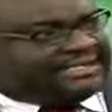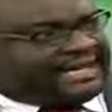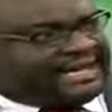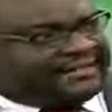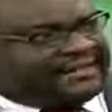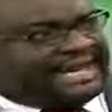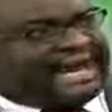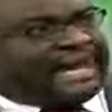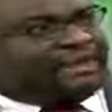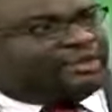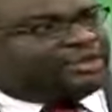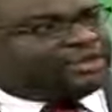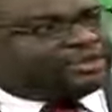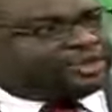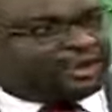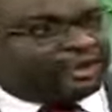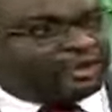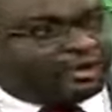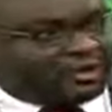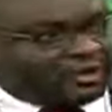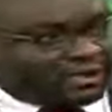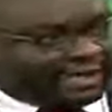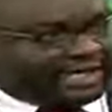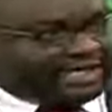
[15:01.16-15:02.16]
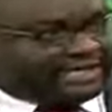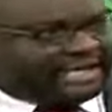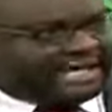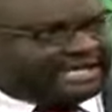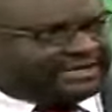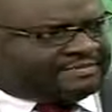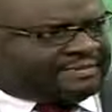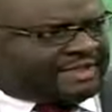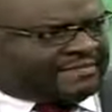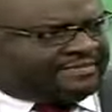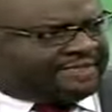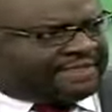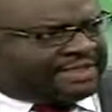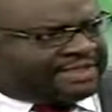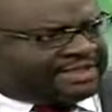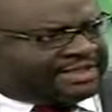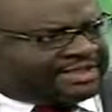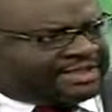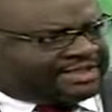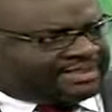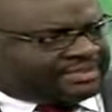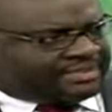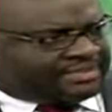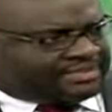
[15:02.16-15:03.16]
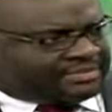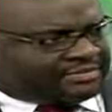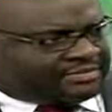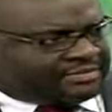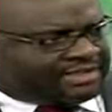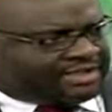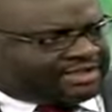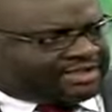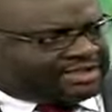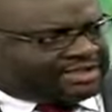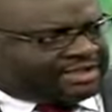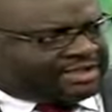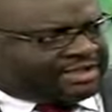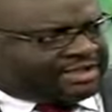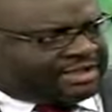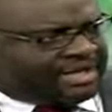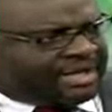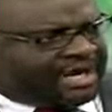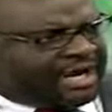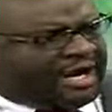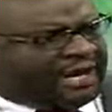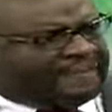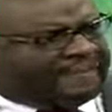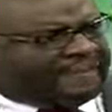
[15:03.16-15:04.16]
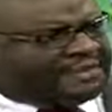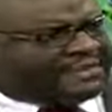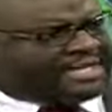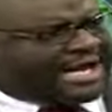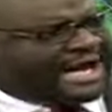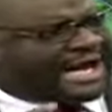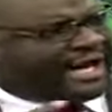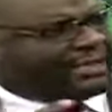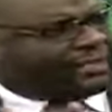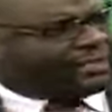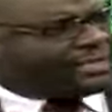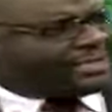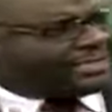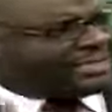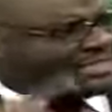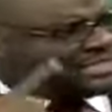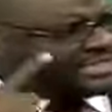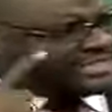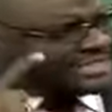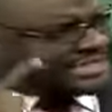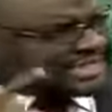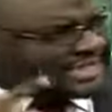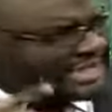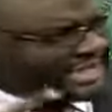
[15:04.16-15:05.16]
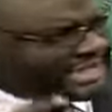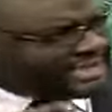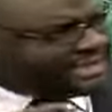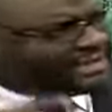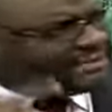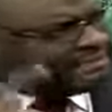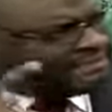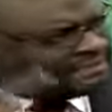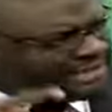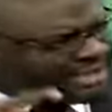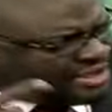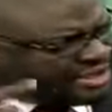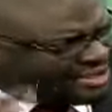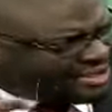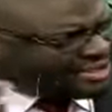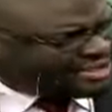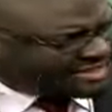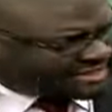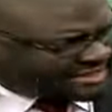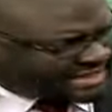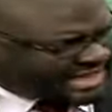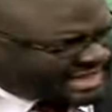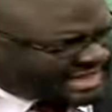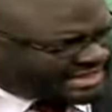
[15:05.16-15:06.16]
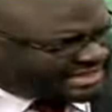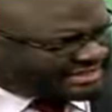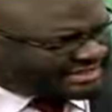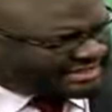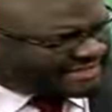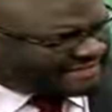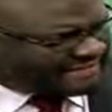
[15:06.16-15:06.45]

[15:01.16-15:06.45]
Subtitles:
I mean, I was looking at my financial situation, but I was seeing beyond that.